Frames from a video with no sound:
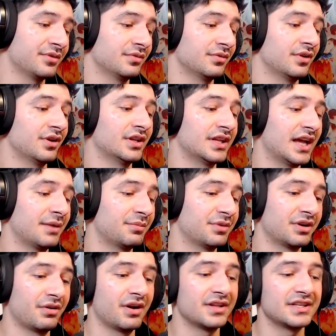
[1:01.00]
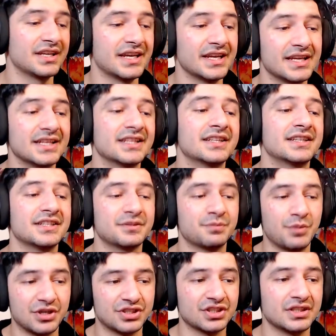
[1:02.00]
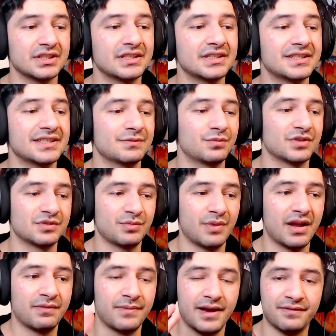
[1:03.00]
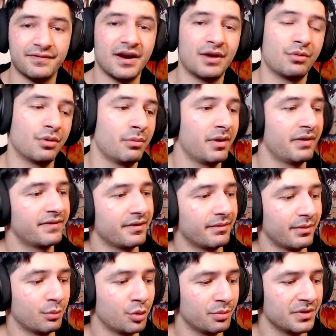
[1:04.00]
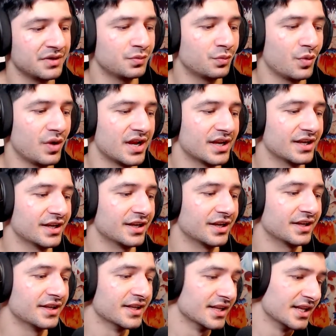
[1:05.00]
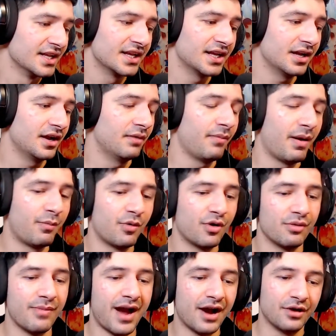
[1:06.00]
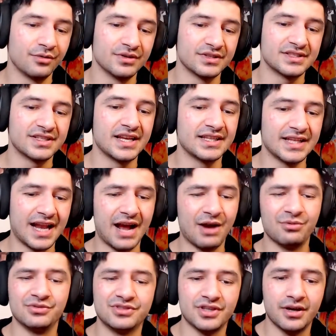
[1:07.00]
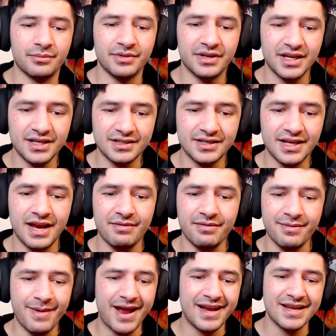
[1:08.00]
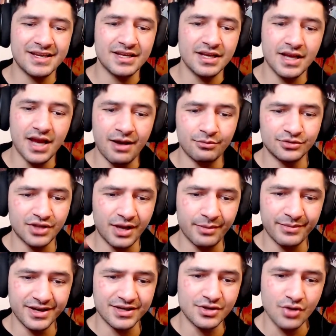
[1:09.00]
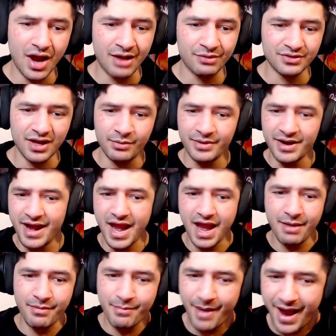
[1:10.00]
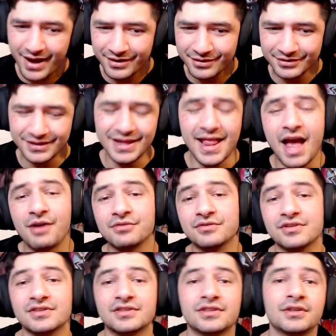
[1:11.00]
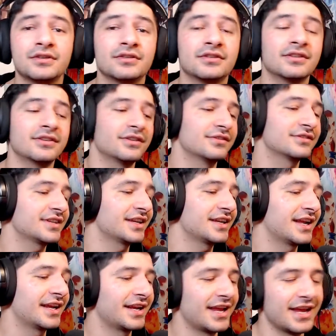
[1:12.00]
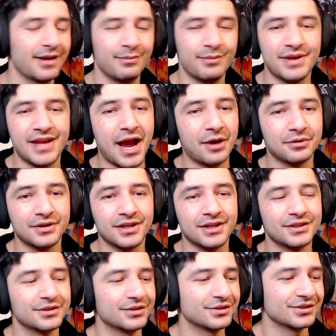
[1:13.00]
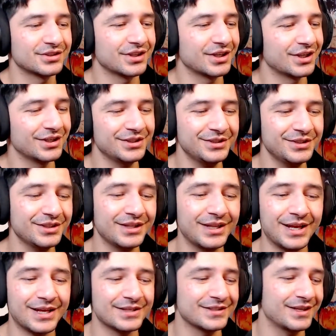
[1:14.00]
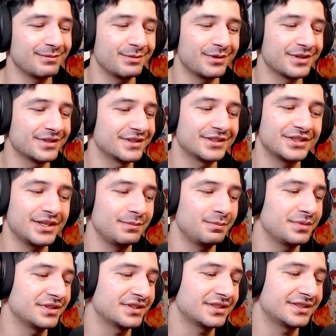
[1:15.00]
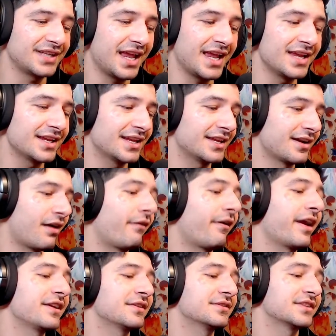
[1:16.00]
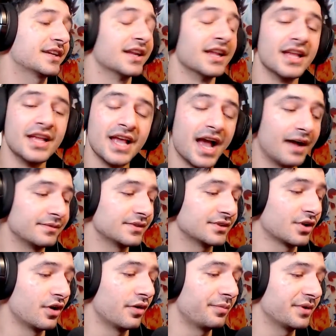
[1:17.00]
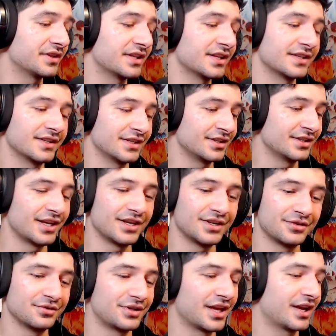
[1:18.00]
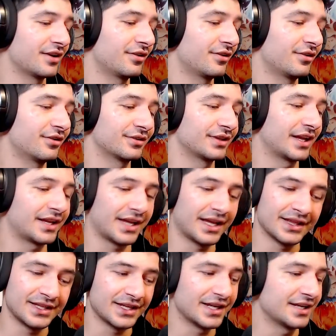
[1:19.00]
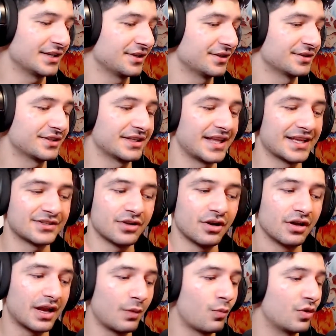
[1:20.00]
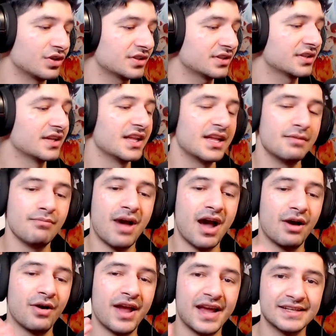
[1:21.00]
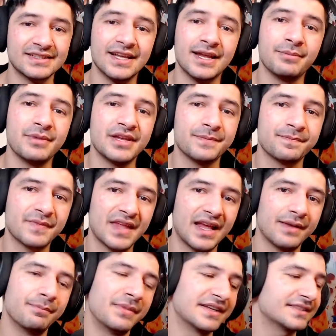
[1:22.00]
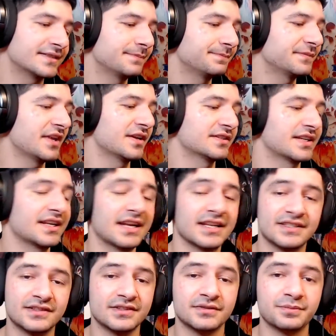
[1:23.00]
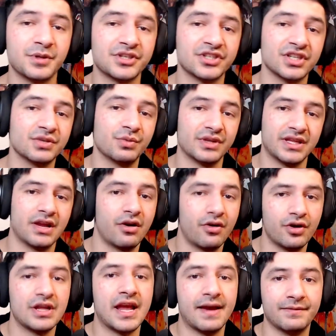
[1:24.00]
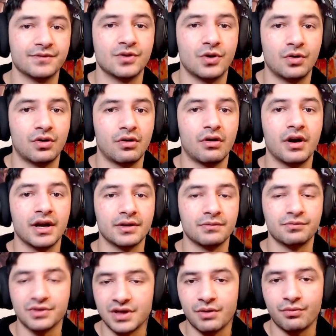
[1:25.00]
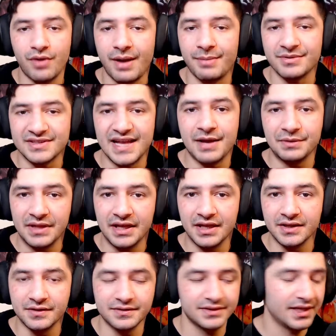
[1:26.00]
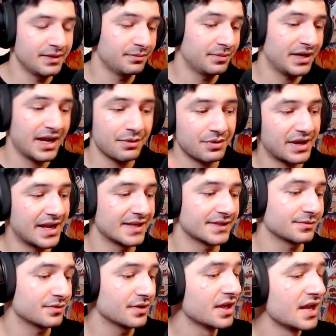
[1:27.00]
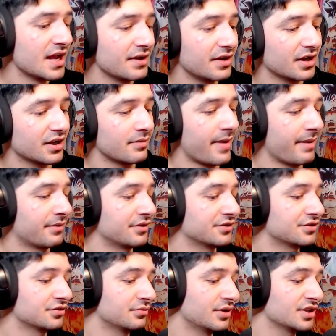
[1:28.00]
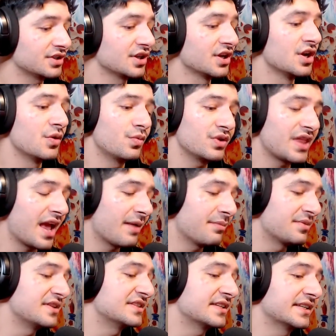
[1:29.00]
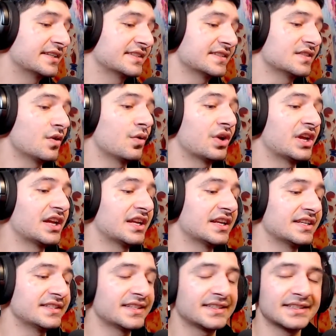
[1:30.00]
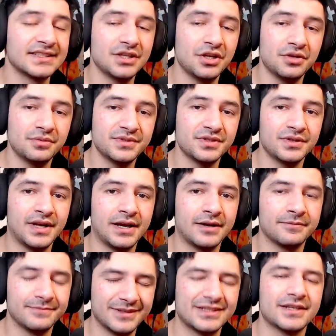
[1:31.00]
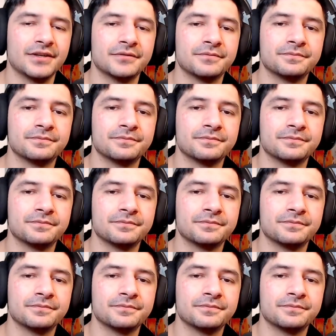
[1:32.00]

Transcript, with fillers: with all that, but around the end, especially, because was my by far one of my favorite moment when uh, uh, my boy Mao was saying that I will dominate everybody, I will dominate you, I will dominate everybody. That was just too good, you know what I'm saying? and Emmy out there, you know what I'm saying? like I say, but the ship is sailing, all right, you know what I'm saying? I'm just hoping they, they do get along, like, at the end, you know what I'm saying? That's all I want, Mao X, Emmy, best, you know what I'm saying? That's especially when they already have a daughter, all right? We got Ramus out there, you know what I'm saying? But anyway, guys, not gonna babble on too much. With that being said, let's go ahead and check the new episode out. Let's go.